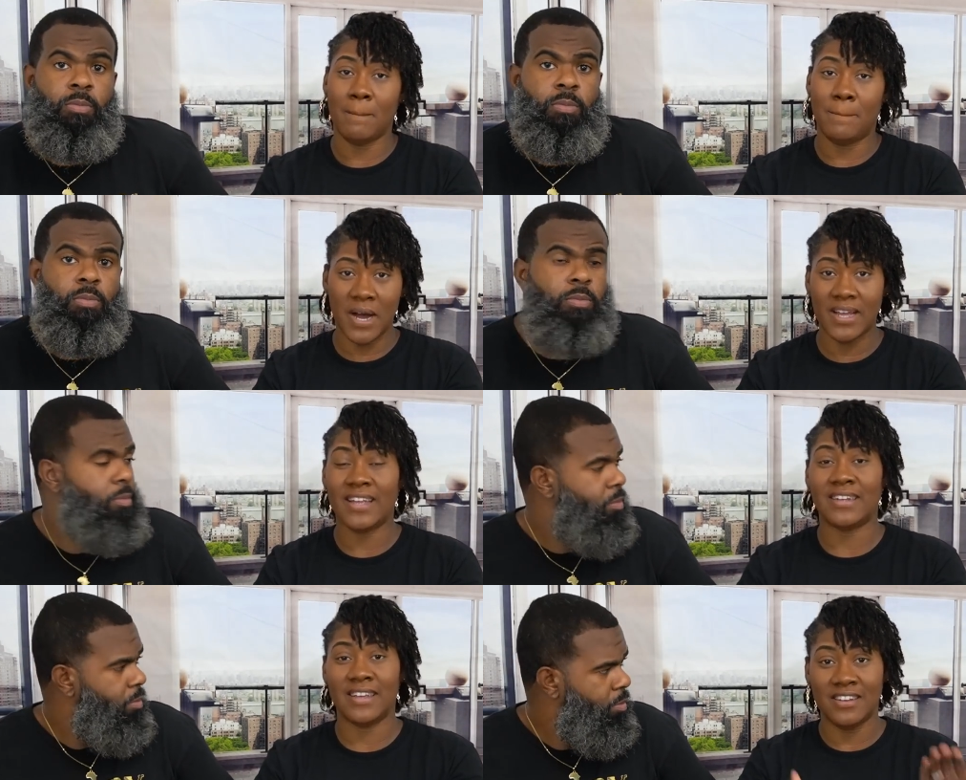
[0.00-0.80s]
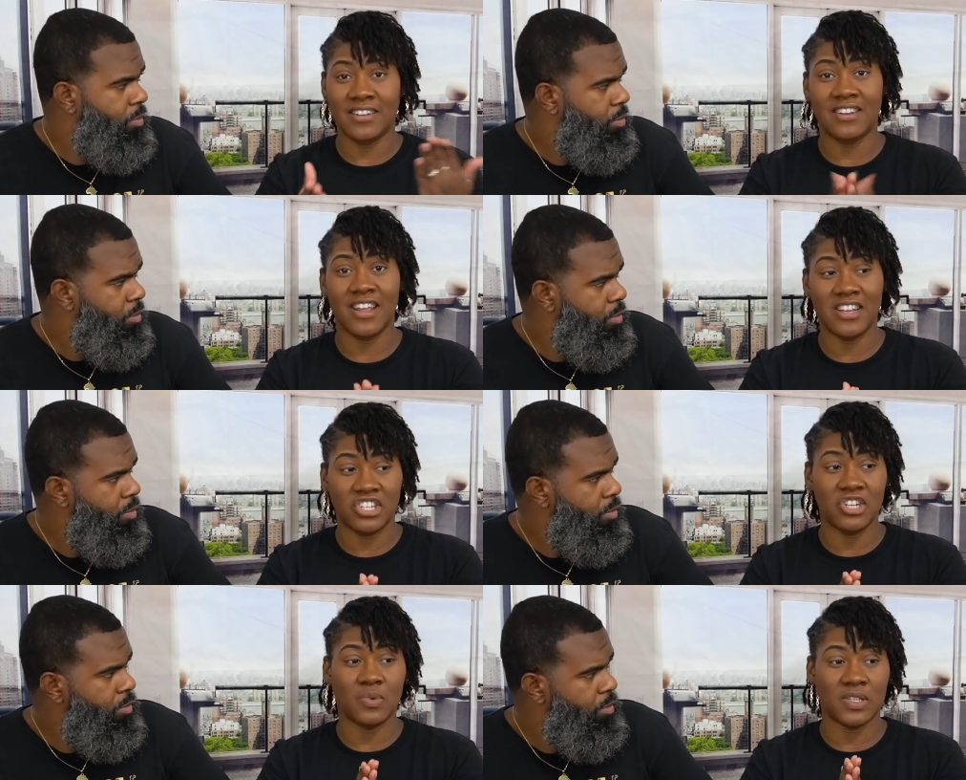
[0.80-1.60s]
Speaker 1: But at the end of the day,
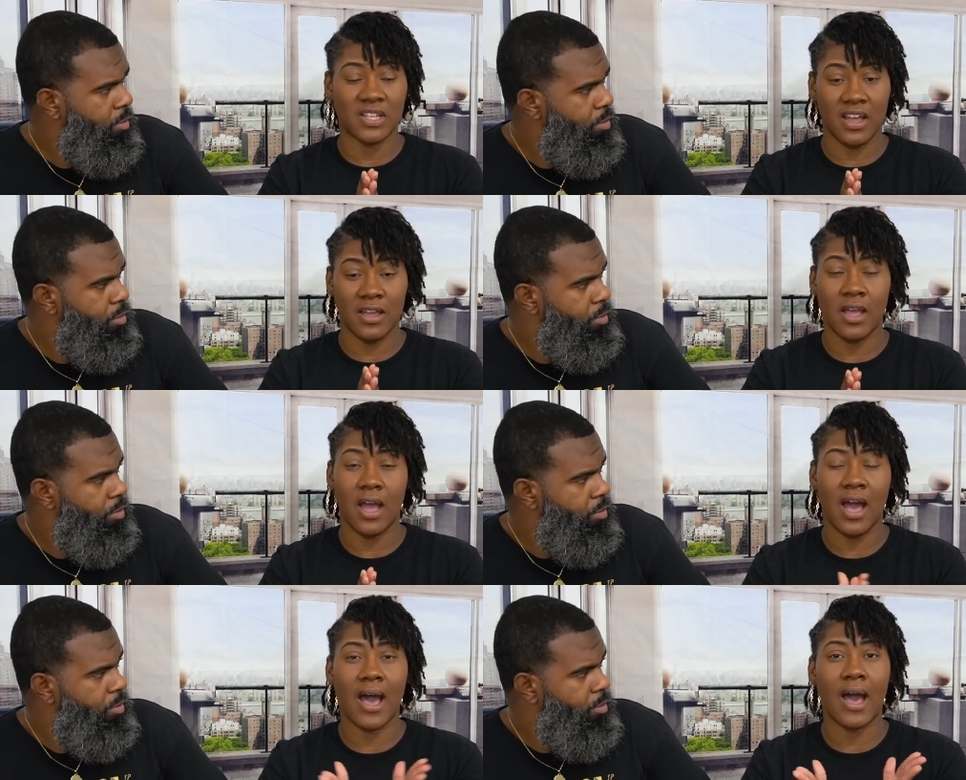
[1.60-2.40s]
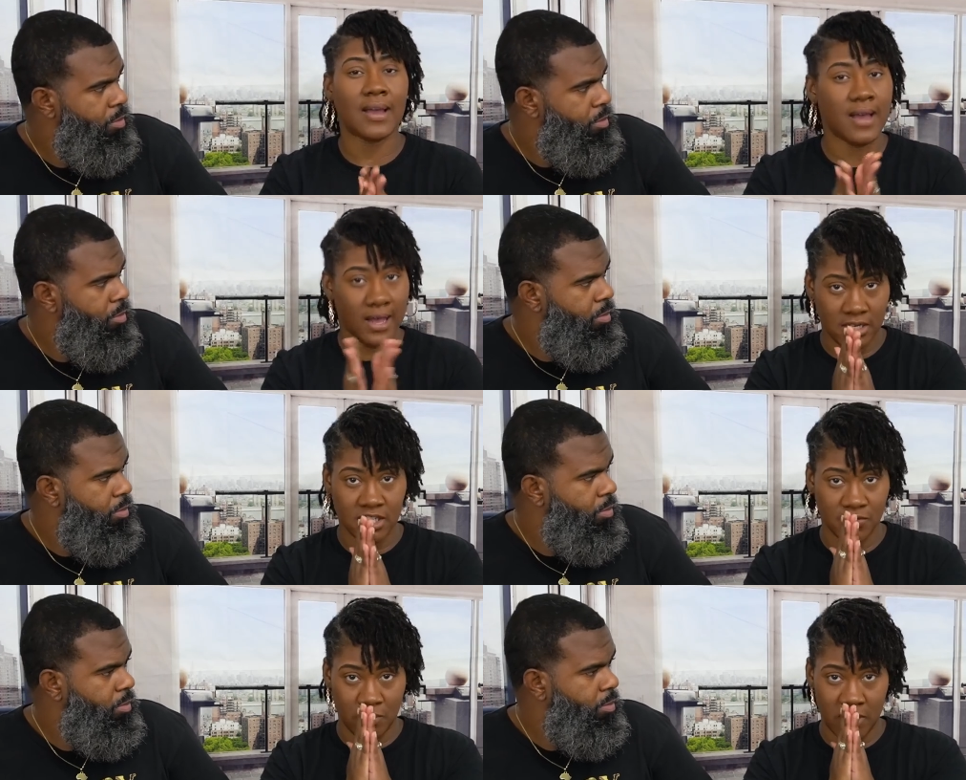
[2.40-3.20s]
she was like, "I got
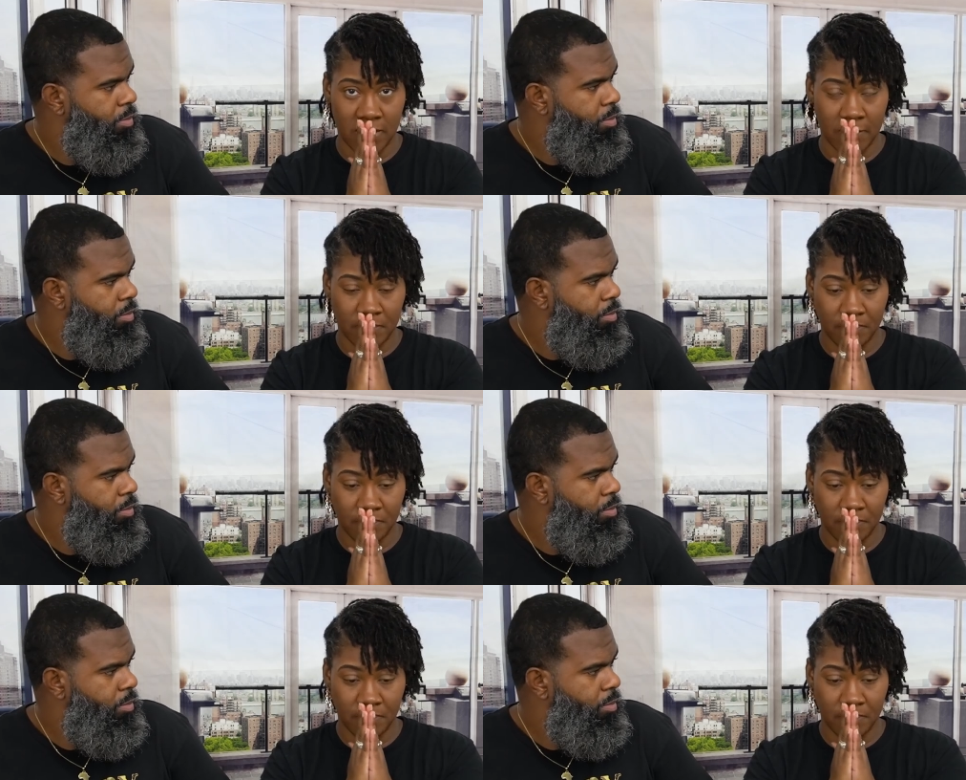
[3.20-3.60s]
this from here.